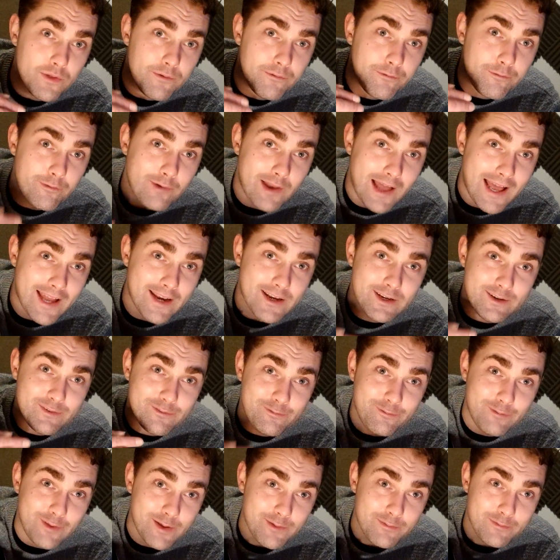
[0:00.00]
a flattened
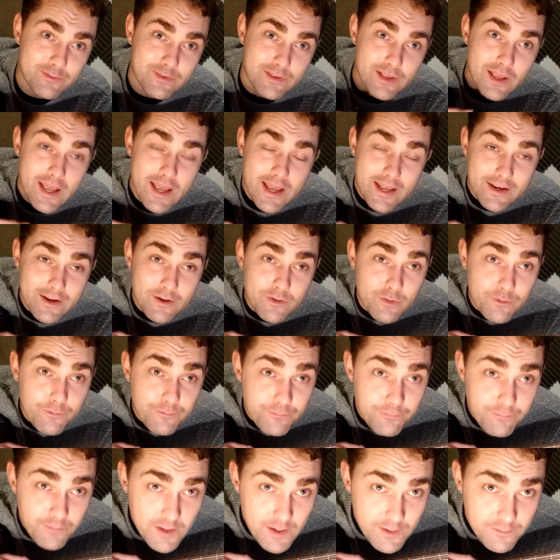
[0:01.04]
fifth. Now the
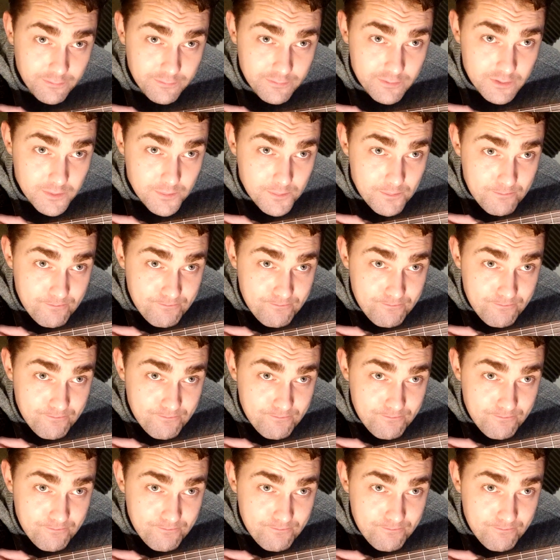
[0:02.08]
fifth